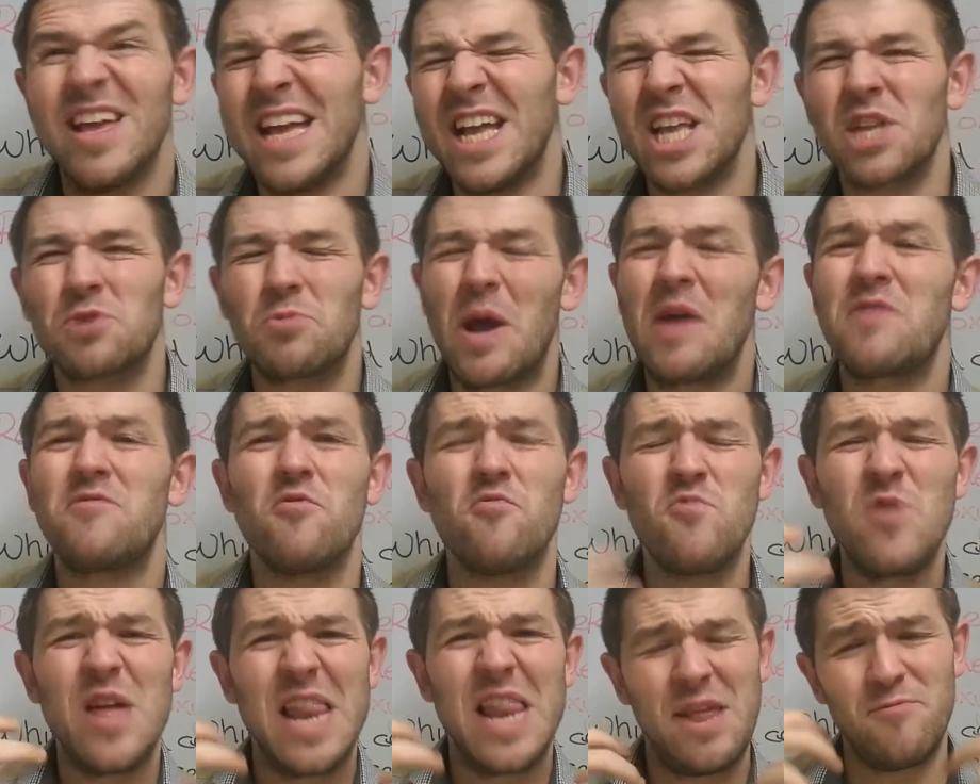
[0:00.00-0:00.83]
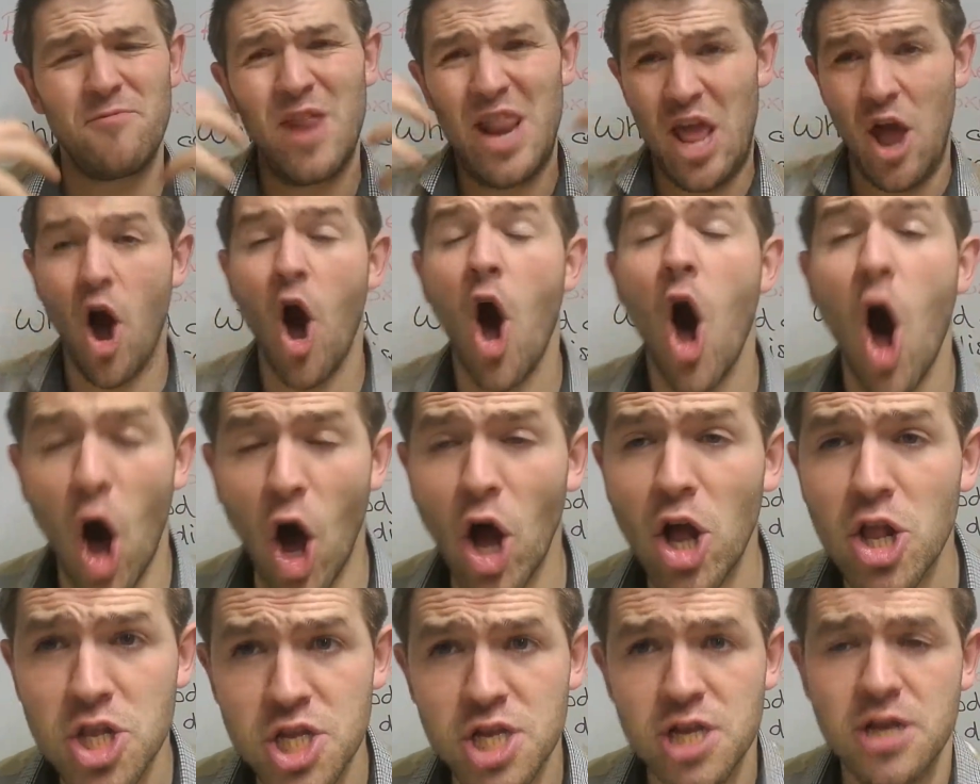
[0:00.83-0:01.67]
That's why if you're really, really
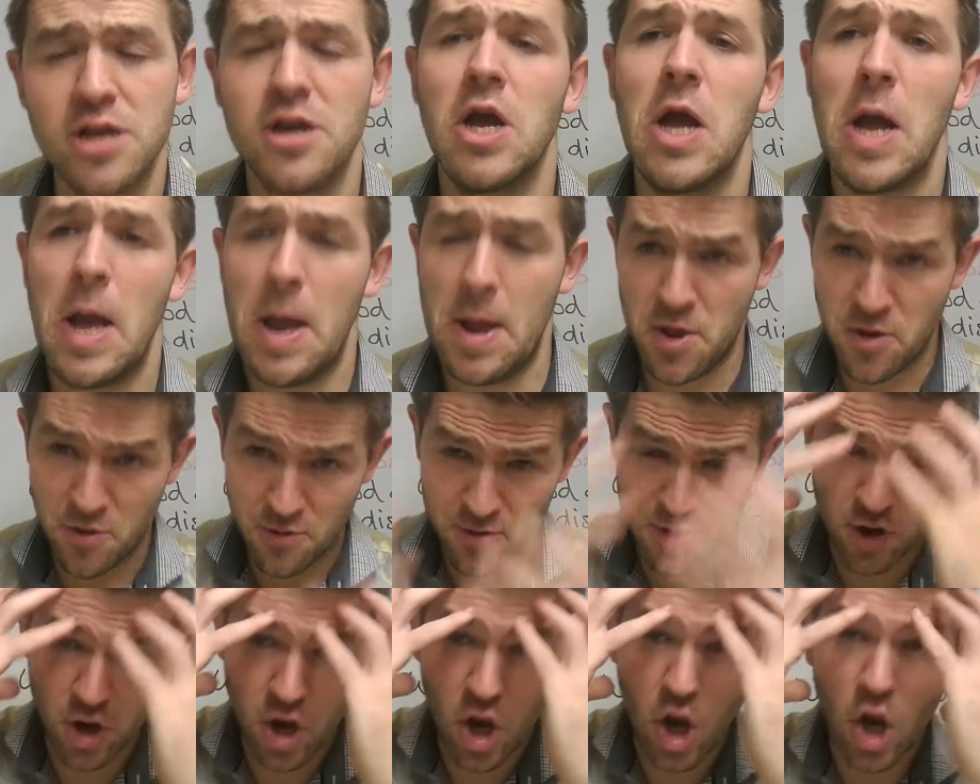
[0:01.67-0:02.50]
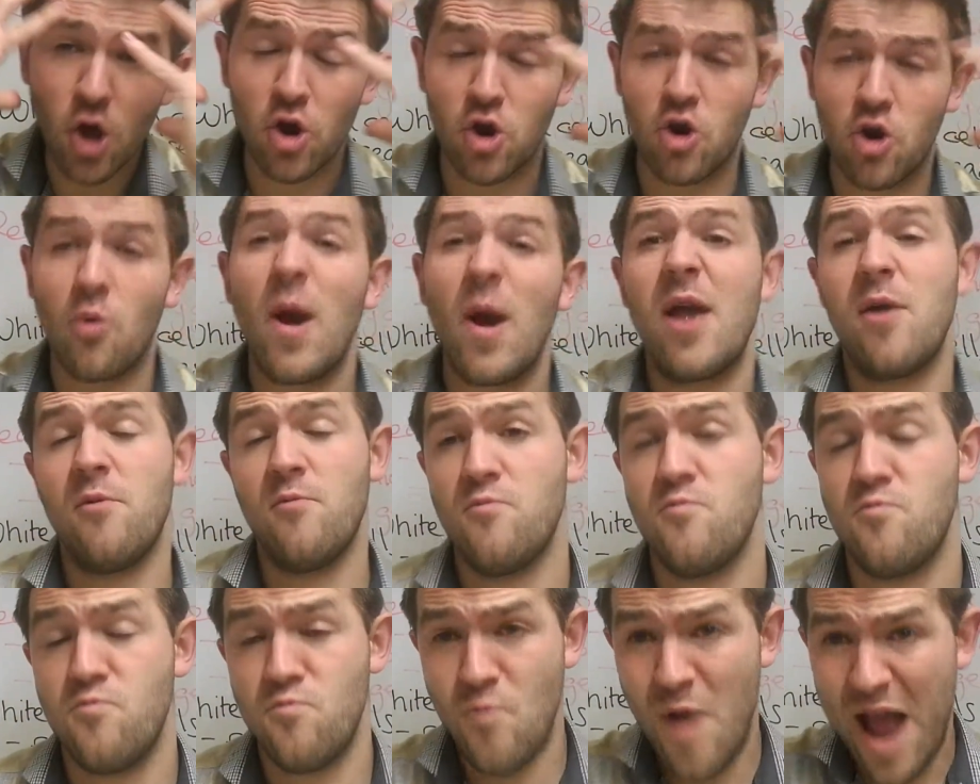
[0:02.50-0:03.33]
hot, you can look quite
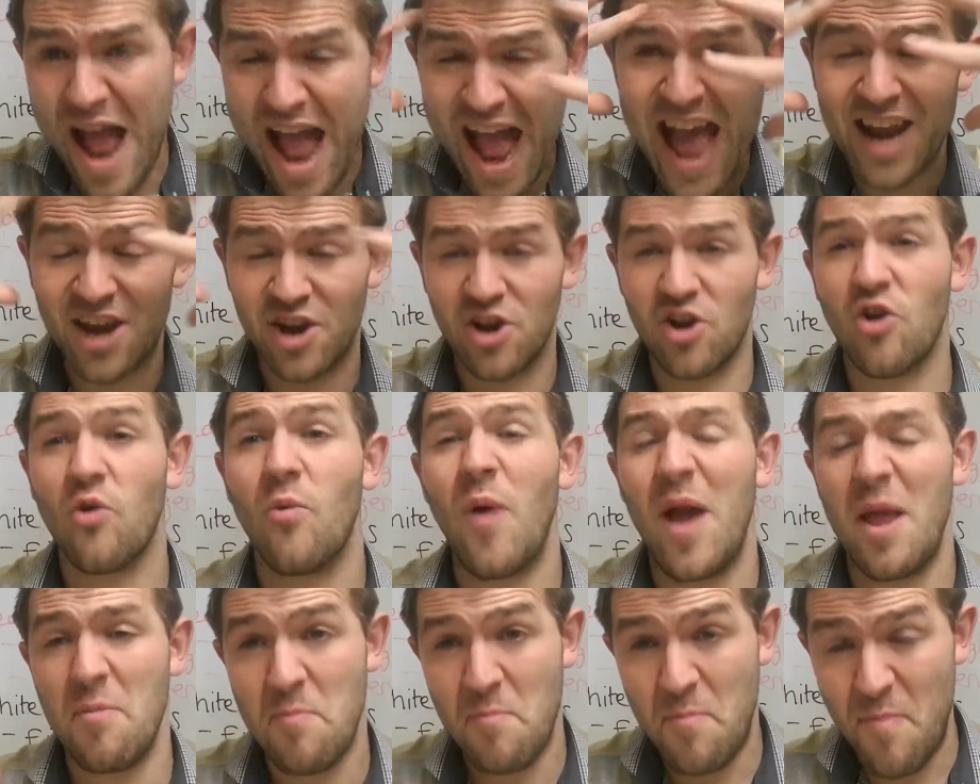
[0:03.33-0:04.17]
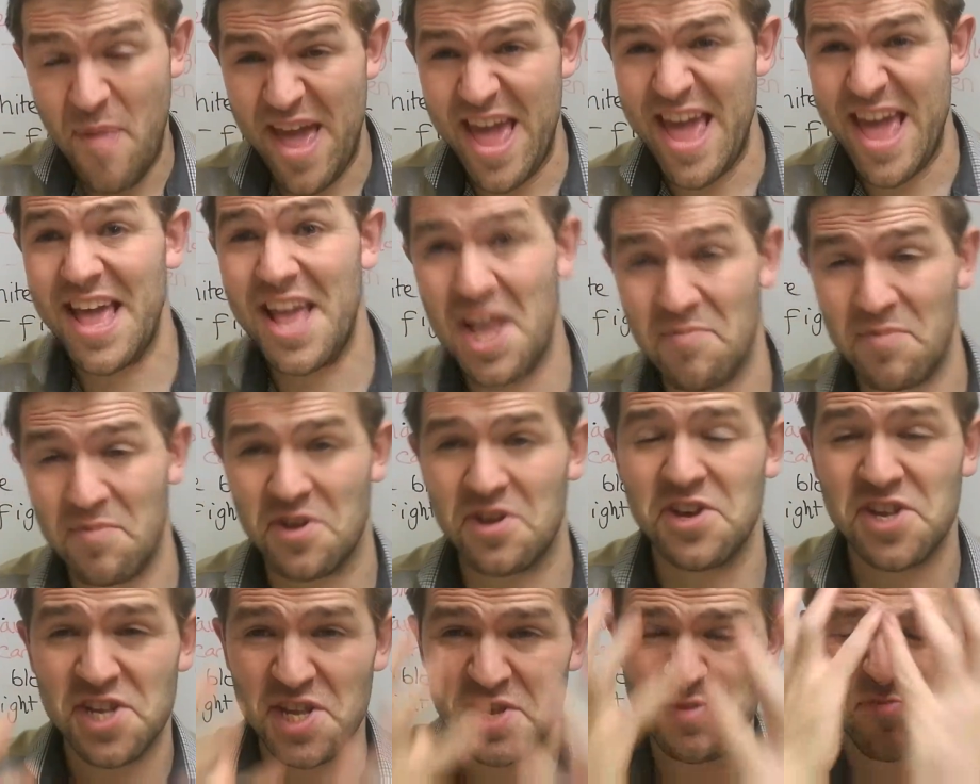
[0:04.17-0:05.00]
red and quite pink
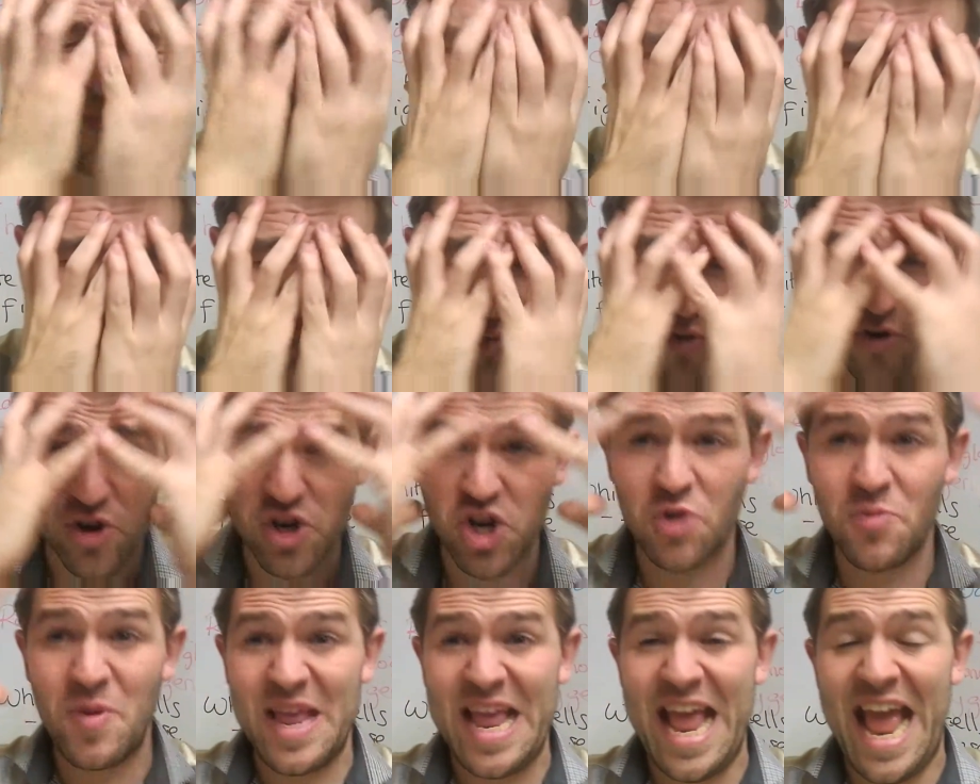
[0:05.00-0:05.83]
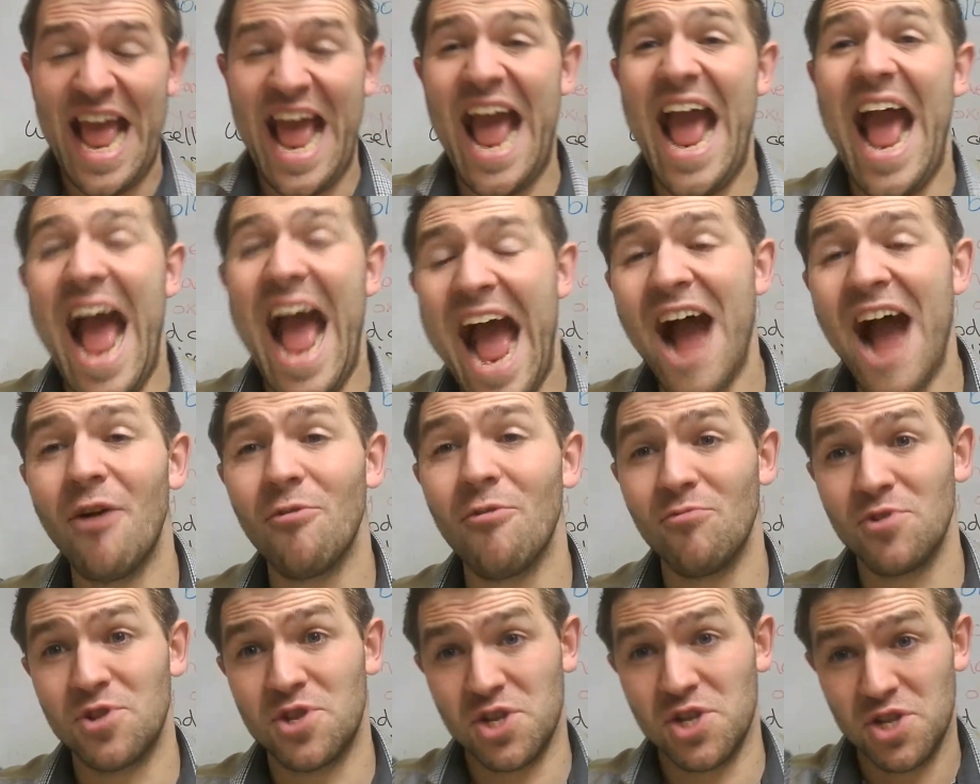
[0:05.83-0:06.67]
because there's more blood coming
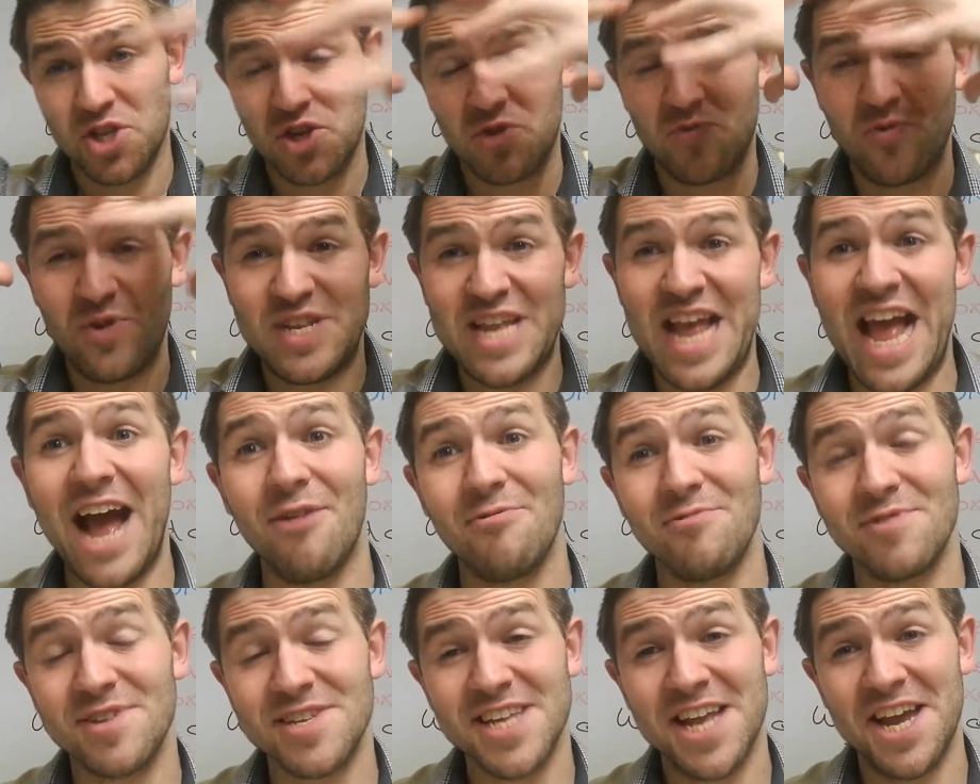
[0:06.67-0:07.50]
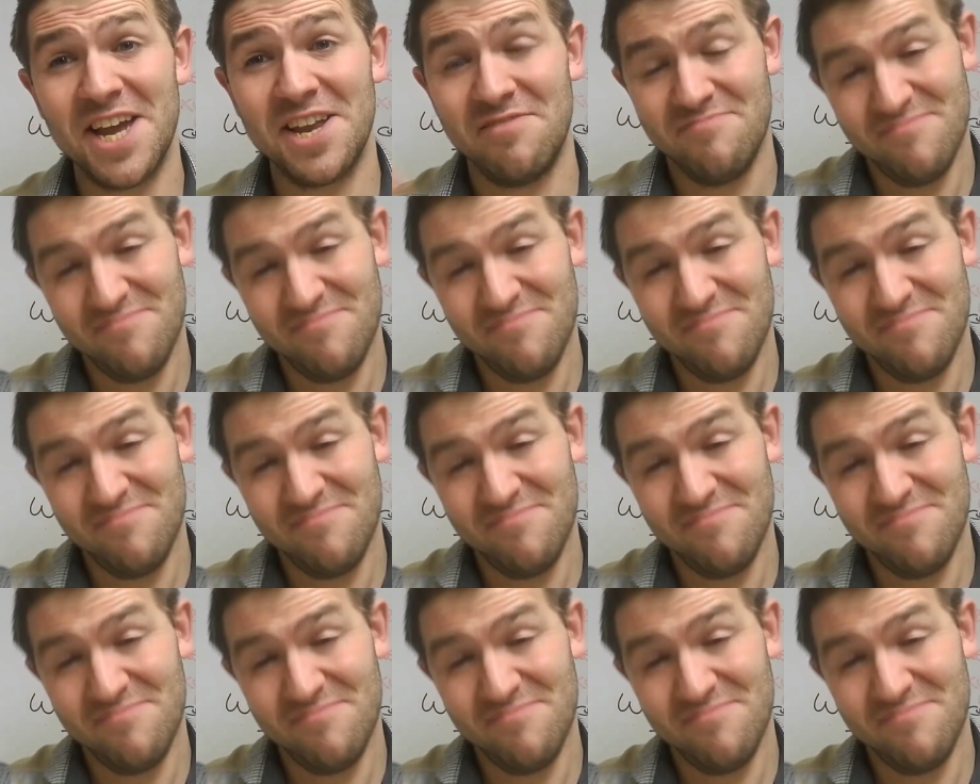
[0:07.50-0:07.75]
out towards the outside.